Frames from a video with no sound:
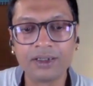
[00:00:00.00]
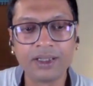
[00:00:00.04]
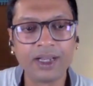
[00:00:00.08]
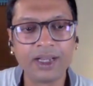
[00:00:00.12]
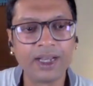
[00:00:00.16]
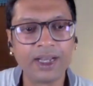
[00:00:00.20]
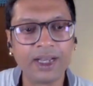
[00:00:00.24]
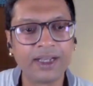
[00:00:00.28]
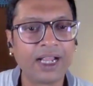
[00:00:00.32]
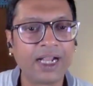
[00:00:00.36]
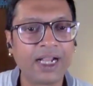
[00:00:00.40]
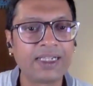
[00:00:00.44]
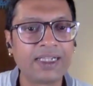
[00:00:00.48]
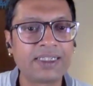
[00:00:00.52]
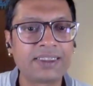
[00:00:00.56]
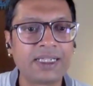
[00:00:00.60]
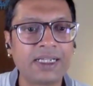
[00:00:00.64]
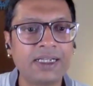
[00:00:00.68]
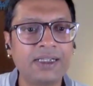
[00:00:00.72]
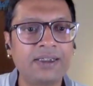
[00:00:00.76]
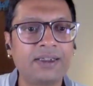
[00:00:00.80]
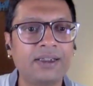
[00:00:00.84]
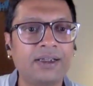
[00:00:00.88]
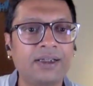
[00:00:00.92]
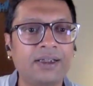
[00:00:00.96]
Great, that's
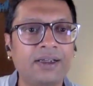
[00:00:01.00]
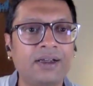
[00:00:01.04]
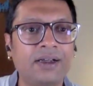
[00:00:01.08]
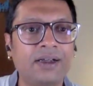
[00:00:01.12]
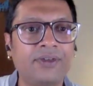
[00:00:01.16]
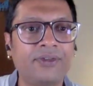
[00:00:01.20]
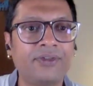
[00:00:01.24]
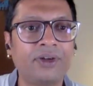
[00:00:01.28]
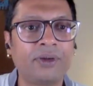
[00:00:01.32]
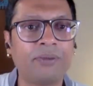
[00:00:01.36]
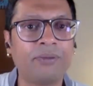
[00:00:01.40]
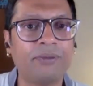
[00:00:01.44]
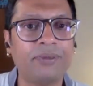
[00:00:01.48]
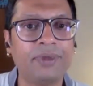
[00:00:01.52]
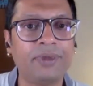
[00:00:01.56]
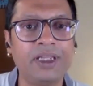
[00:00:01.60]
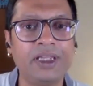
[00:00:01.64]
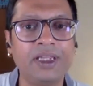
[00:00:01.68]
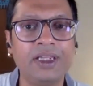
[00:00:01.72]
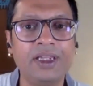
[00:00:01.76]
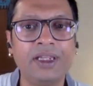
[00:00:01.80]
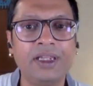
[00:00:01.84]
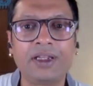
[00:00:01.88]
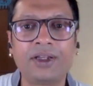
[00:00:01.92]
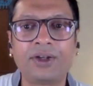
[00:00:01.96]
it from
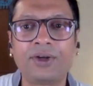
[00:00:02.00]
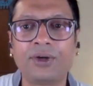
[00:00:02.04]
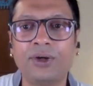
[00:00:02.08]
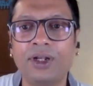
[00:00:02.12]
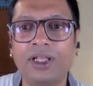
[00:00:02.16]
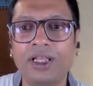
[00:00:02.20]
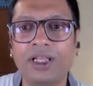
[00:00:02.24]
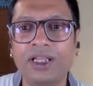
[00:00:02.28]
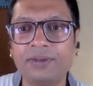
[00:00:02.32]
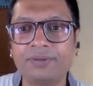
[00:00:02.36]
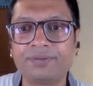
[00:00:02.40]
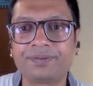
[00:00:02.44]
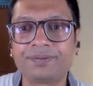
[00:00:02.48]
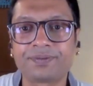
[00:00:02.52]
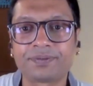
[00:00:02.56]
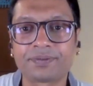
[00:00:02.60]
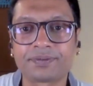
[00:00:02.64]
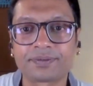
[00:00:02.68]
me today.